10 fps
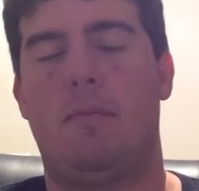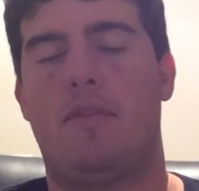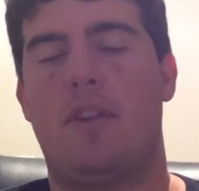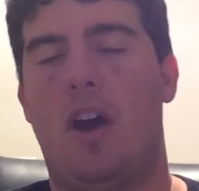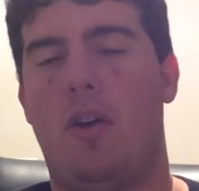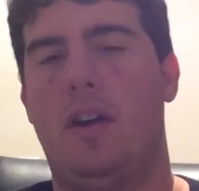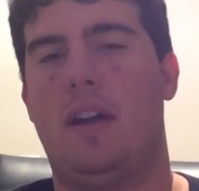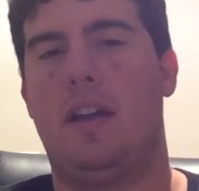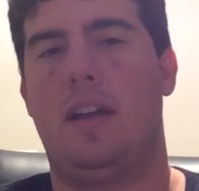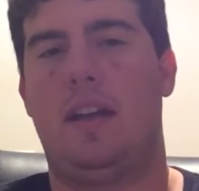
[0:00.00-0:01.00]
So
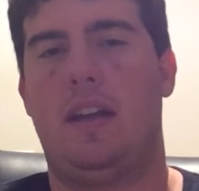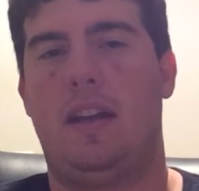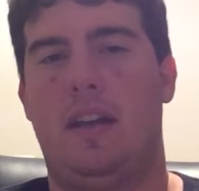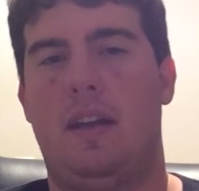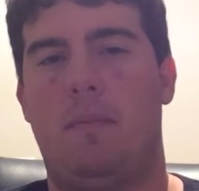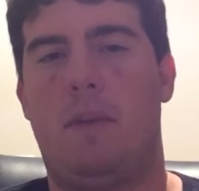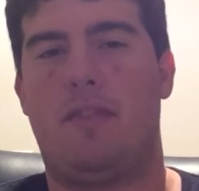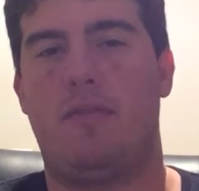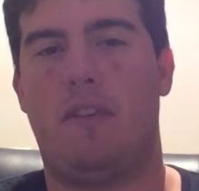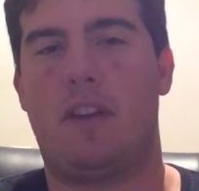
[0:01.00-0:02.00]

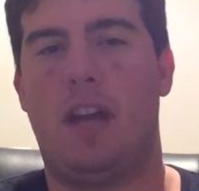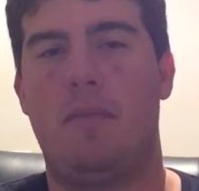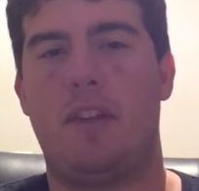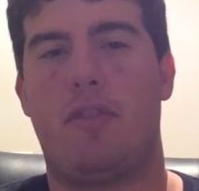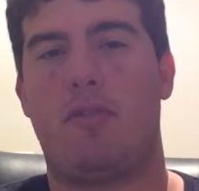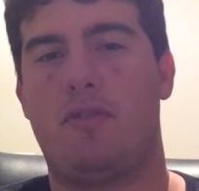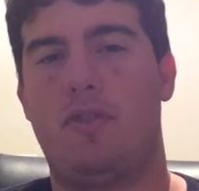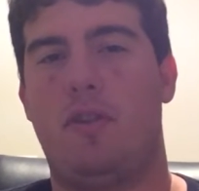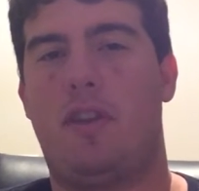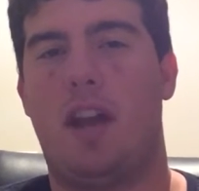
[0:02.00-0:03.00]
Mason Rudolph comes in, throws
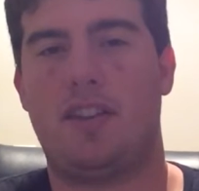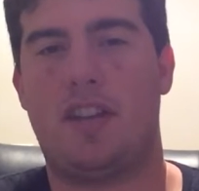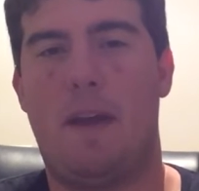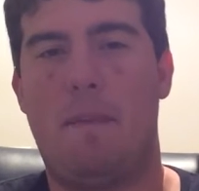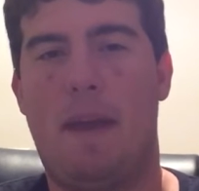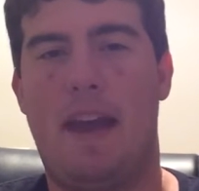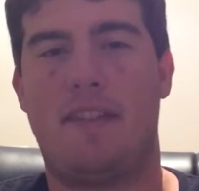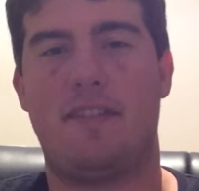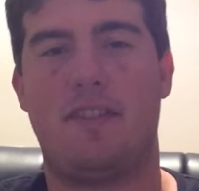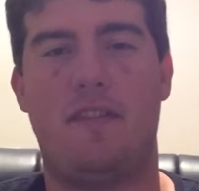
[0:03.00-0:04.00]
2 touchdown
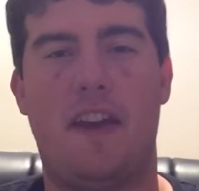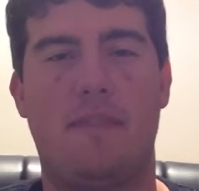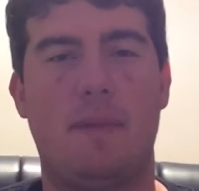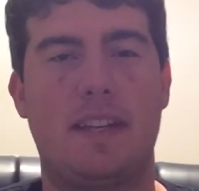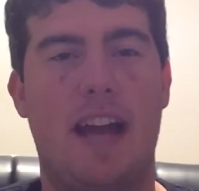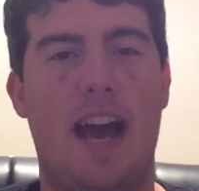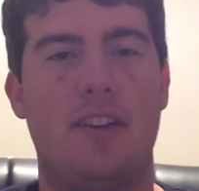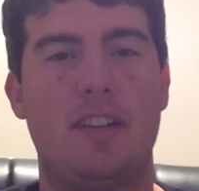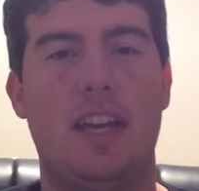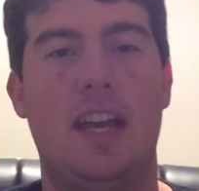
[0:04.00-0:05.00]
passes to Vance
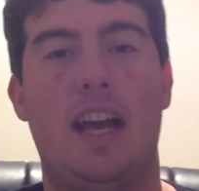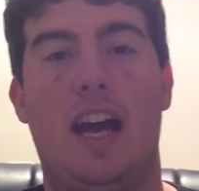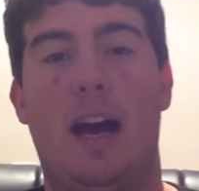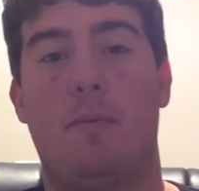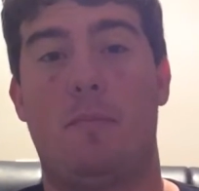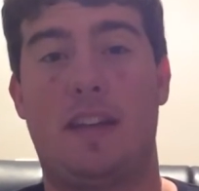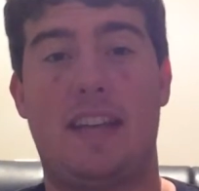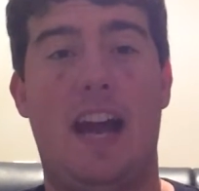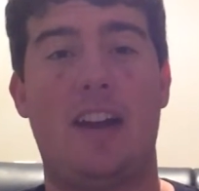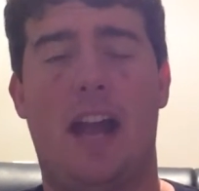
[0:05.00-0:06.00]
McDonald.
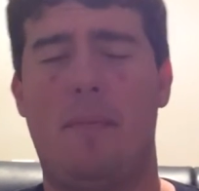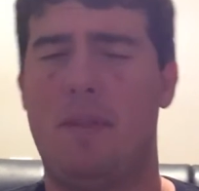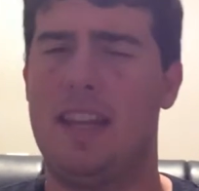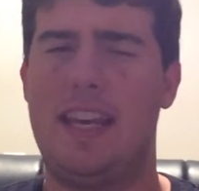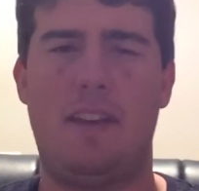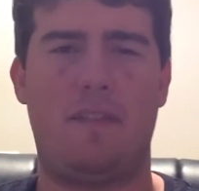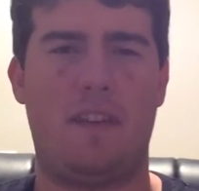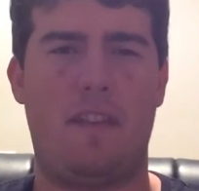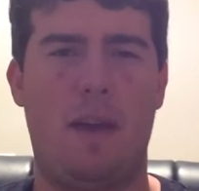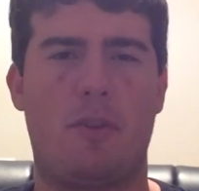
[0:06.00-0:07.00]
McDonald, I believe,
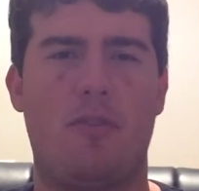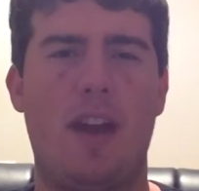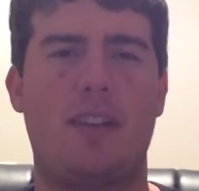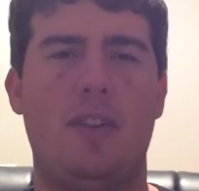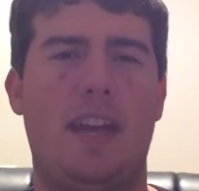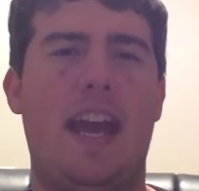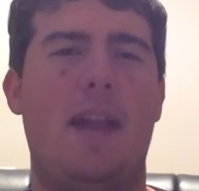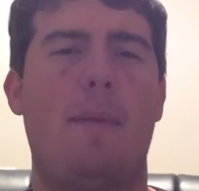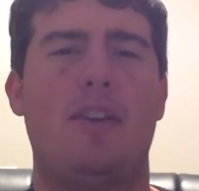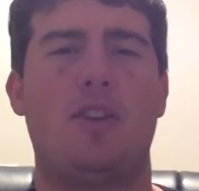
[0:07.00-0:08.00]
if I'm correct, only had about a